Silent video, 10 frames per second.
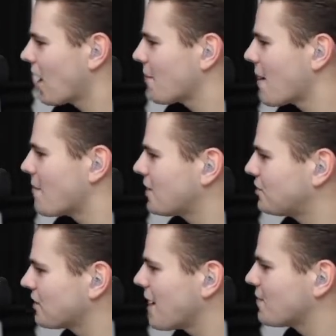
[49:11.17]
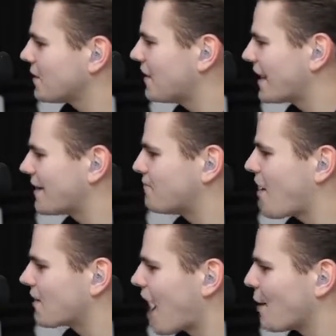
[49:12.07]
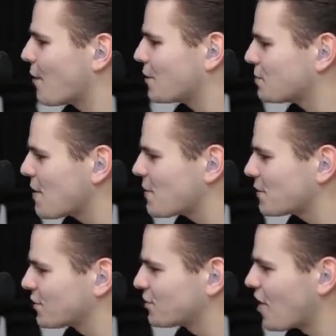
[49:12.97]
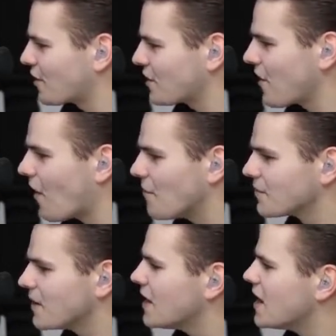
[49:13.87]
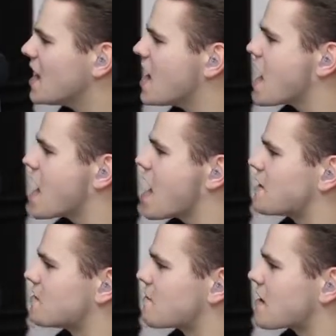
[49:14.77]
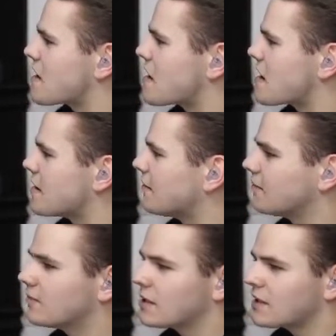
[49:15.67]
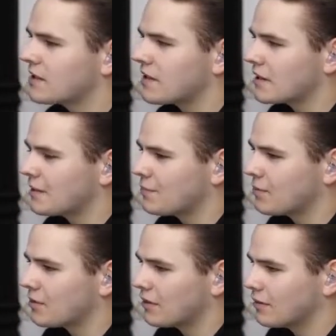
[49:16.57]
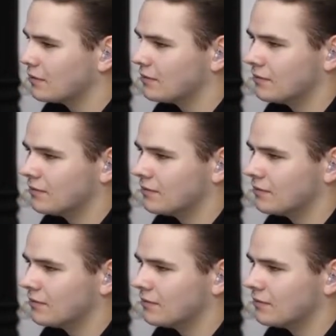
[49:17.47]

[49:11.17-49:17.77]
tried my best to keep the like a very high amount of speed. This is not good at all. Anyway, where's the airport?